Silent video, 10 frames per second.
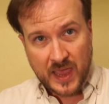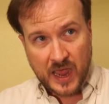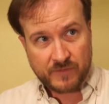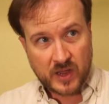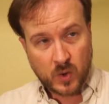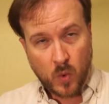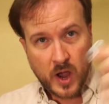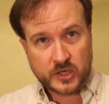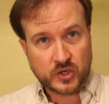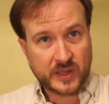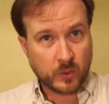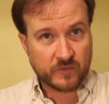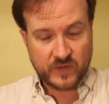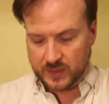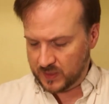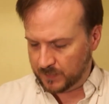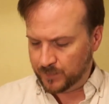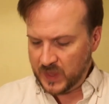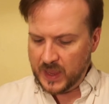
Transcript: I found a washer that would fit them